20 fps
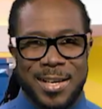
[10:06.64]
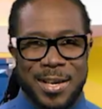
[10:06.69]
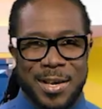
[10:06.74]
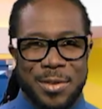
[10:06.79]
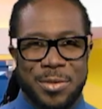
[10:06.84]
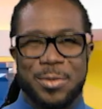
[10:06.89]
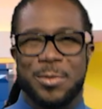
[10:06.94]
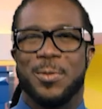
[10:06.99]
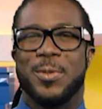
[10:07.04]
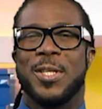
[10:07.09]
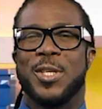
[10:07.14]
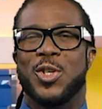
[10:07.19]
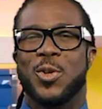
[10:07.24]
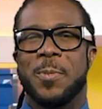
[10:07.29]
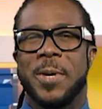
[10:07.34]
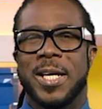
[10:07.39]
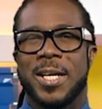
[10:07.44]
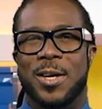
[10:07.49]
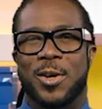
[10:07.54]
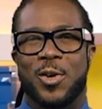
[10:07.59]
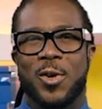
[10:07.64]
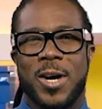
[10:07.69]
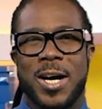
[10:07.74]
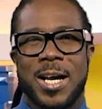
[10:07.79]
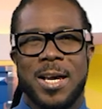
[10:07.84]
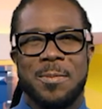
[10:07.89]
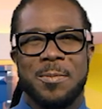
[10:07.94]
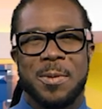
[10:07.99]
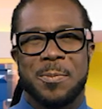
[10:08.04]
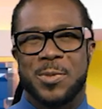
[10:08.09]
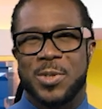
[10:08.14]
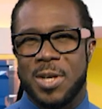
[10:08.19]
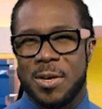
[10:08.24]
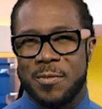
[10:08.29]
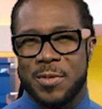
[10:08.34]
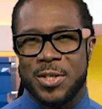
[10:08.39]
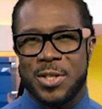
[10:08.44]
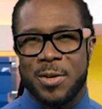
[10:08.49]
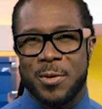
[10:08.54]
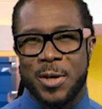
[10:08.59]
Through the Jamaica Crime
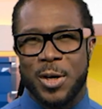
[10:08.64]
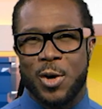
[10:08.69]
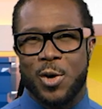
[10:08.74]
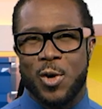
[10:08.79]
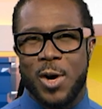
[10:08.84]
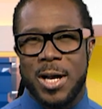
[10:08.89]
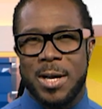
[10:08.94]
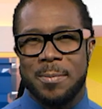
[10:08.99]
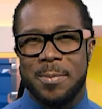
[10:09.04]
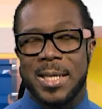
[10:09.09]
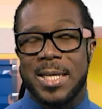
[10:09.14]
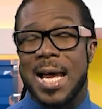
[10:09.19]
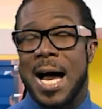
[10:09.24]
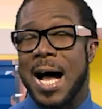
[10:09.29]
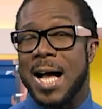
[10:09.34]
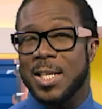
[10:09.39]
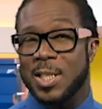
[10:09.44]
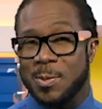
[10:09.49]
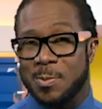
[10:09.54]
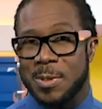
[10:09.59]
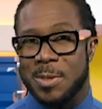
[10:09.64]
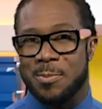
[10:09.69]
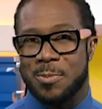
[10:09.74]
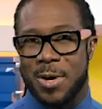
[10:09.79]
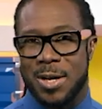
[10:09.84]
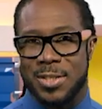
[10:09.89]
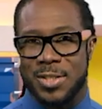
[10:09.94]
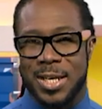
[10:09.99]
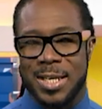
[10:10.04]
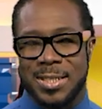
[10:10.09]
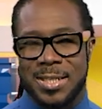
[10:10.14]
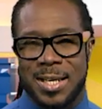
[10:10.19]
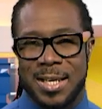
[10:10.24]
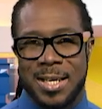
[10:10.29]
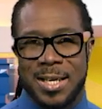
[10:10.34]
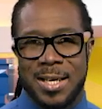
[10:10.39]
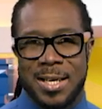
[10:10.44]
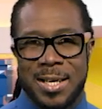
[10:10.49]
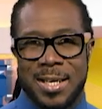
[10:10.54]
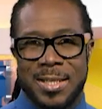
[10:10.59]
Observatory Crime Enhancement Project,
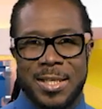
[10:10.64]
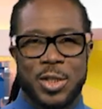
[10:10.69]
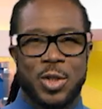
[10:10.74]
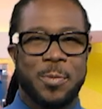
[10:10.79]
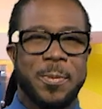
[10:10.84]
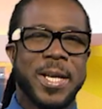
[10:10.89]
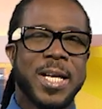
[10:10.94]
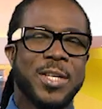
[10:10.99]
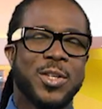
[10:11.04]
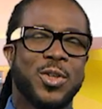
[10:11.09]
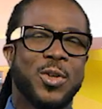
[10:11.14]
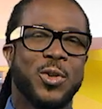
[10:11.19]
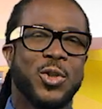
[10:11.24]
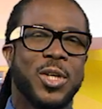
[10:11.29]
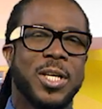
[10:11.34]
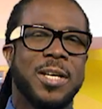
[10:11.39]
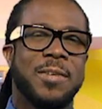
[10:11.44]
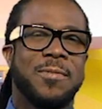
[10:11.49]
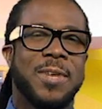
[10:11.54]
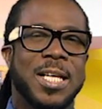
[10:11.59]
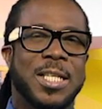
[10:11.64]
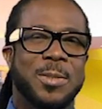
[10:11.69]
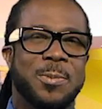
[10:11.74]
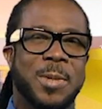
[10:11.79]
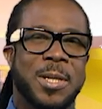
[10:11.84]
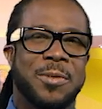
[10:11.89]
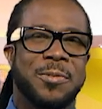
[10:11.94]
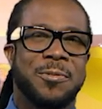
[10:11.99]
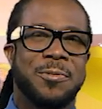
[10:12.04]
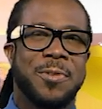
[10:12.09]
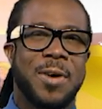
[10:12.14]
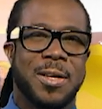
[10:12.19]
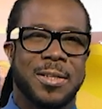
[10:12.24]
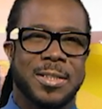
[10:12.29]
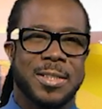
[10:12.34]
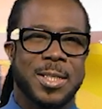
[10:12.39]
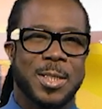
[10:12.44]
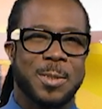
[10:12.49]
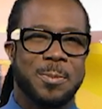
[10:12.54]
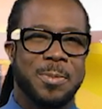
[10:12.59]
the Jamaica Social Investment
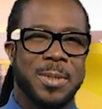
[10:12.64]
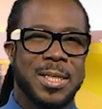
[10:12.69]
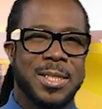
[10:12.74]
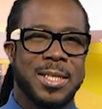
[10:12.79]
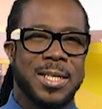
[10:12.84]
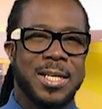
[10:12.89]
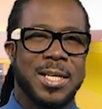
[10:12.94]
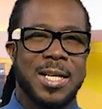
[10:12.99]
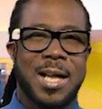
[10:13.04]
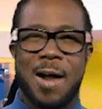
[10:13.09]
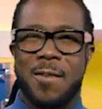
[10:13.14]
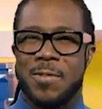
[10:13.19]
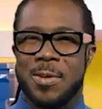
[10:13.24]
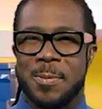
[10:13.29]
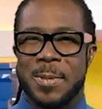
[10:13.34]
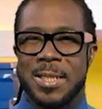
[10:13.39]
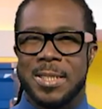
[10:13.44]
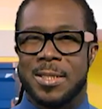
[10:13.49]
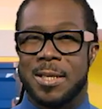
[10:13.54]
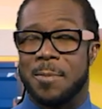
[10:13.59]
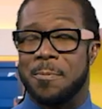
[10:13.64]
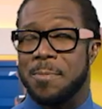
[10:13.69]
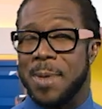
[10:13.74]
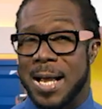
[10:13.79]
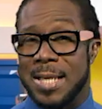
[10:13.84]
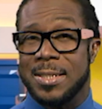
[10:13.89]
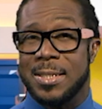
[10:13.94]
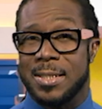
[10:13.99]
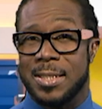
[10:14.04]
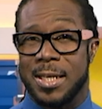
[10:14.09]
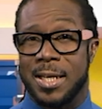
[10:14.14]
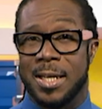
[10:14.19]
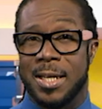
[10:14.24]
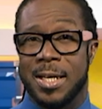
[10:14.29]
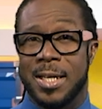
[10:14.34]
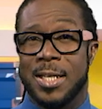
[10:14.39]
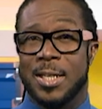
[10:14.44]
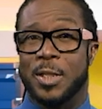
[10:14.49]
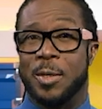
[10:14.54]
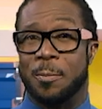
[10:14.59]
Fund is building government's capacity
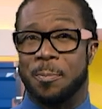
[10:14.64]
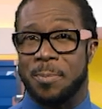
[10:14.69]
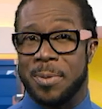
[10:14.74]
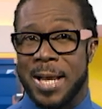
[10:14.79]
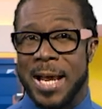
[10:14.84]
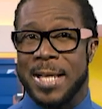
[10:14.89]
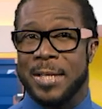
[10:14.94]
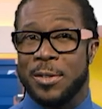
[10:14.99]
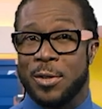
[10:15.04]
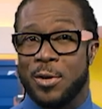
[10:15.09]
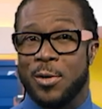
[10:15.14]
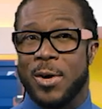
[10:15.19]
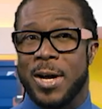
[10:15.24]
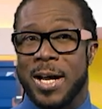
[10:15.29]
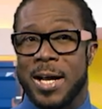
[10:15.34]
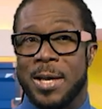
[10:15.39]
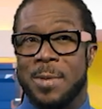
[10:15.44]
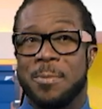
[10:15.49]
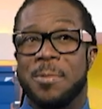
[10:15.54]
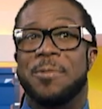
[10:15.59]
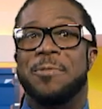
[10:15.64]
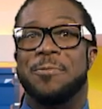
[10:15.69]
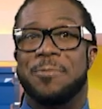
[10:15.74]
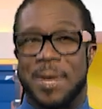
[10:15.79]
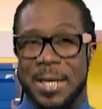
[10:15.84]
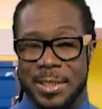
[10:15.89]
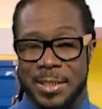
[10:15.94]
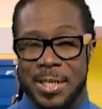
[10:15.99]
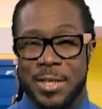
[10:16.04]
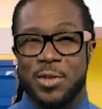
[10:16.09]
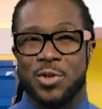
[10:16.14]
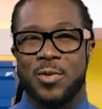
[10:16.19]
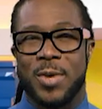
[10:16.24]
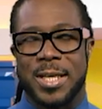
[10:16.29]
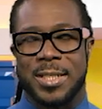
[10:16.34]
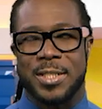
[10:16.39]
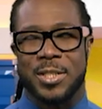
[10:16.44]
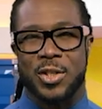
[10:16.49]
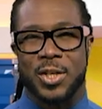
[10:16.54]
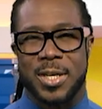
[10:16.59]
to plan crime-fighting
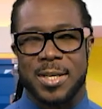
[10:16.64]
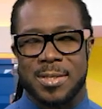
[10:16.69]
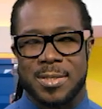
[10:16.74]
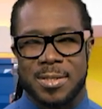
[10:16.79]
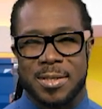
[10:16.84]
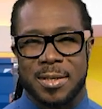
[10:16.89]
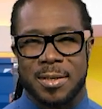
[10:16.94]
strategies.